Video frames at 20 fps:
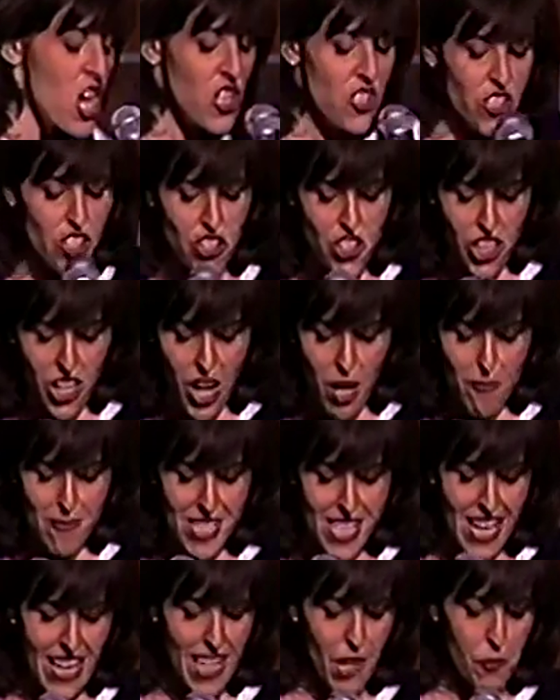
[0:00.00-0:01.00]
So she comes
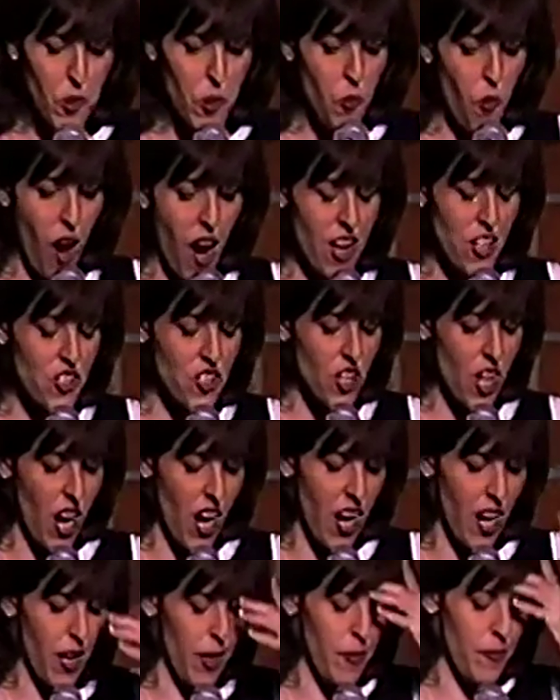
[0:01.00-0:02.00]
in and we watch
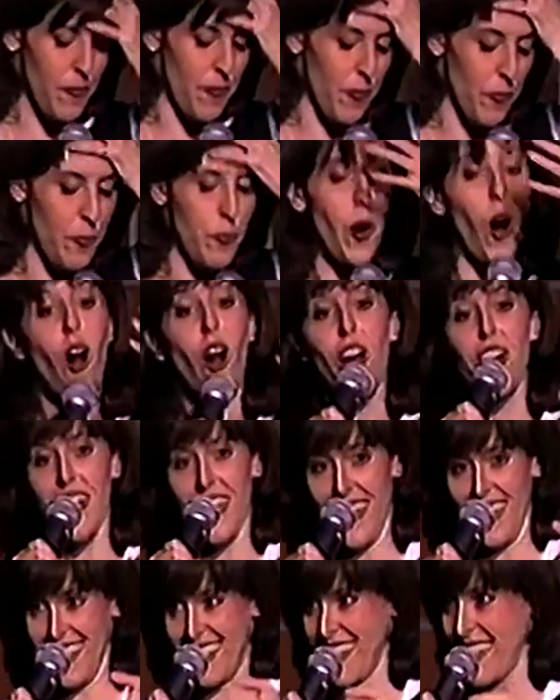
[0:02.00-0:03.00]

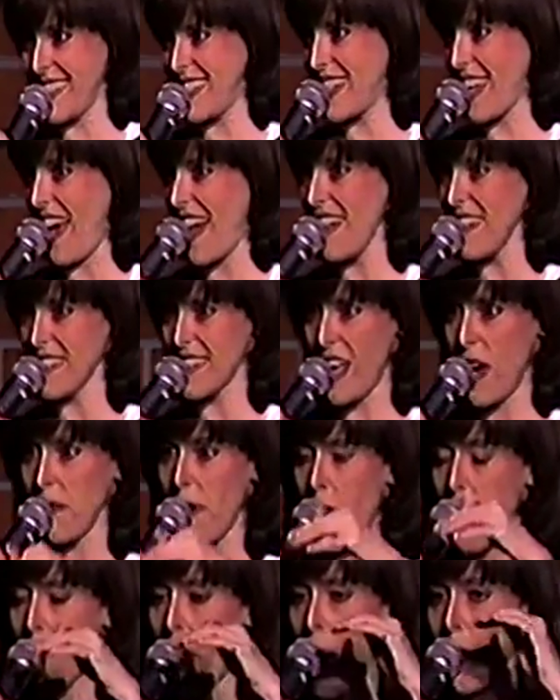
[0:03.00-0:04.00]
Barney does Dallas. And
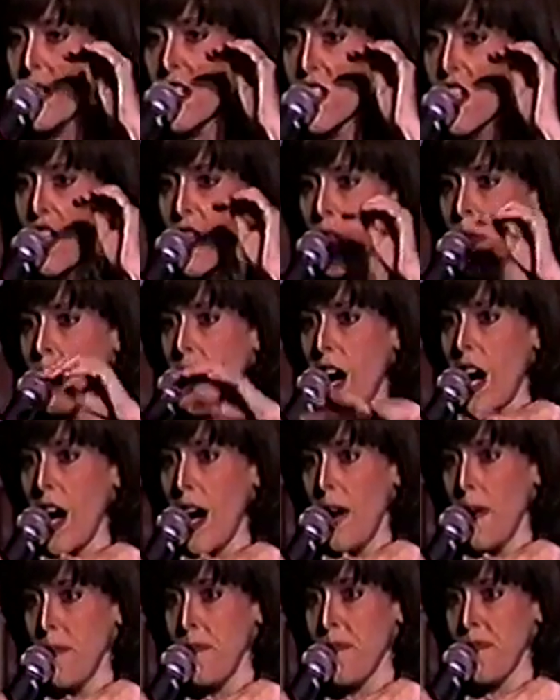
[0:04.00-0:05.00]
we do,
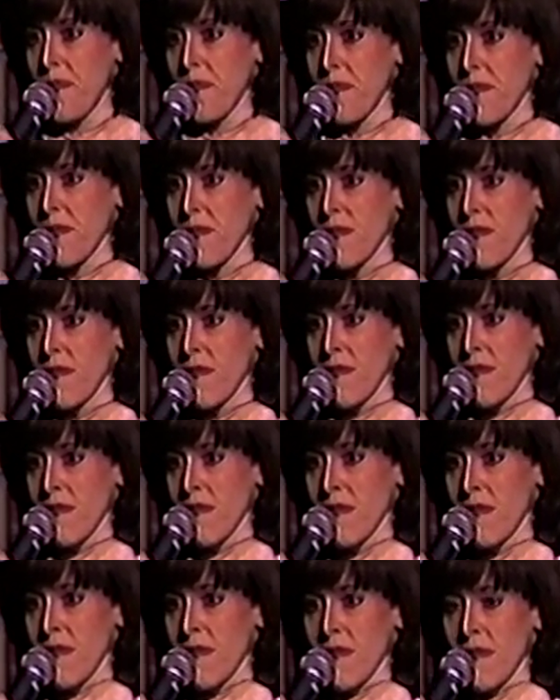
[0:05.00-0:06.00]

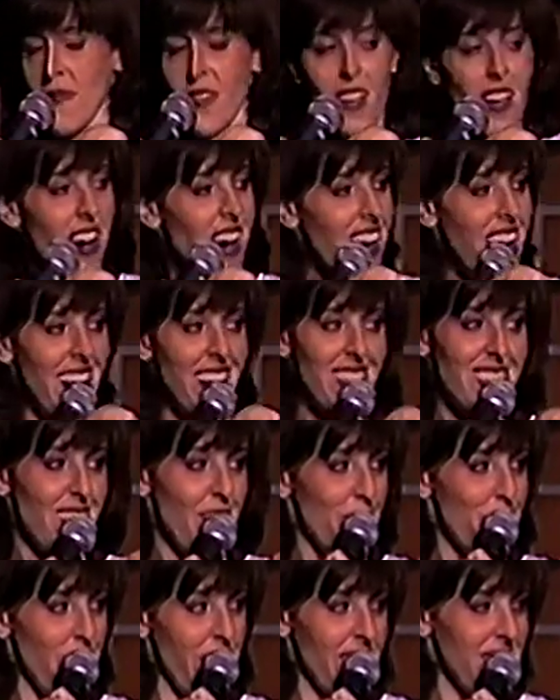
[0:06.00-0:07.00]
I hate
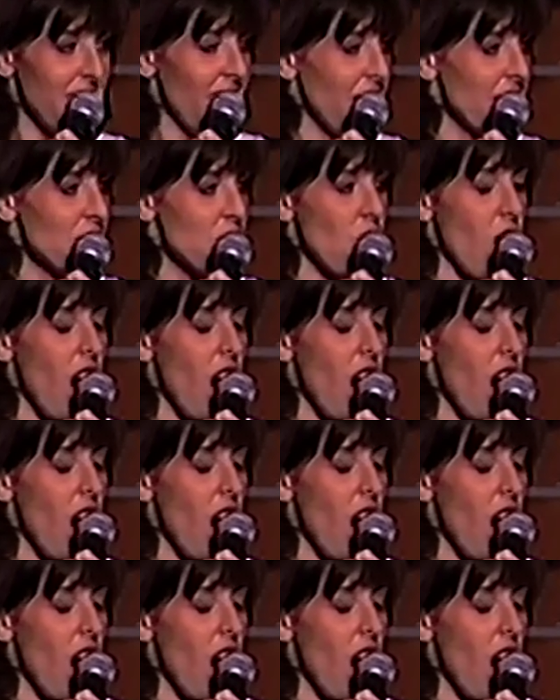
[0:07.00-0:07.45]
that fucking dinosaur.